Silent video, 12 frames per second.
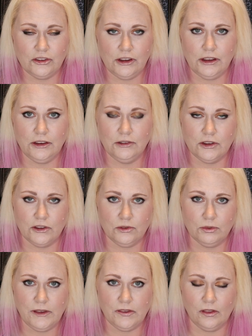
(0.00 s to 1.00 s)
since she
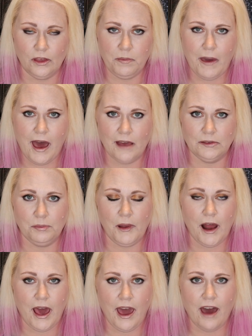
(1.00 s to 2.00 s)
just recently passed,
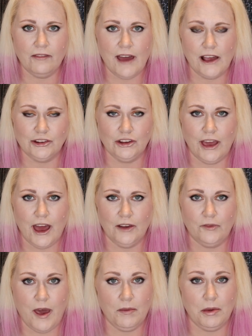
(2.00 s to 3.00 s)
but I have actually
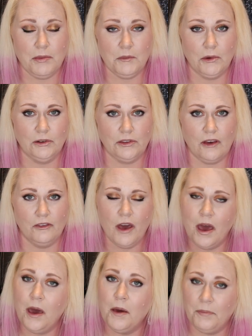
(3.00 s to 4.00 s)
had family members of
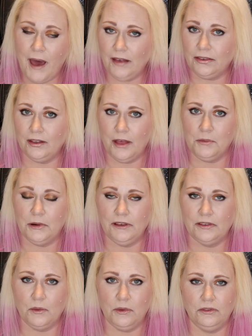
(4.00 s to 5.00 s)
past
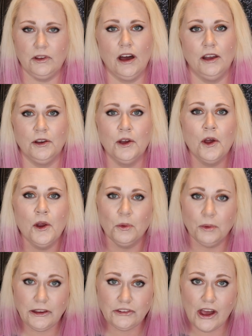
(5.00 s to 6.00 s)
celebrities that we've done
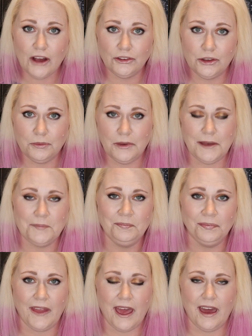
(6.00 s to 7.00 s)
reach out to me
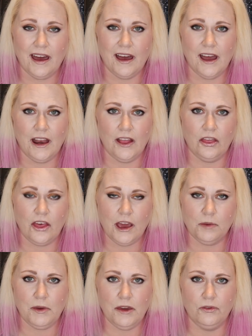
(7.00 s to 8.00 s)
and
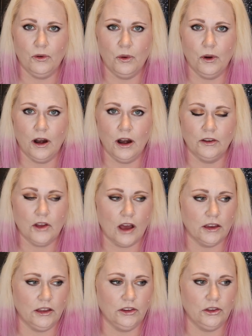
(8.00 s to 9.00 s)
thank me for
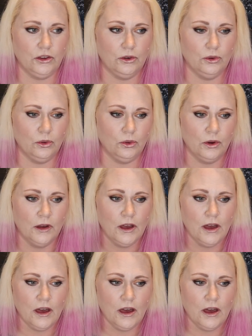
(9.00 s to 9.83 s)
talking to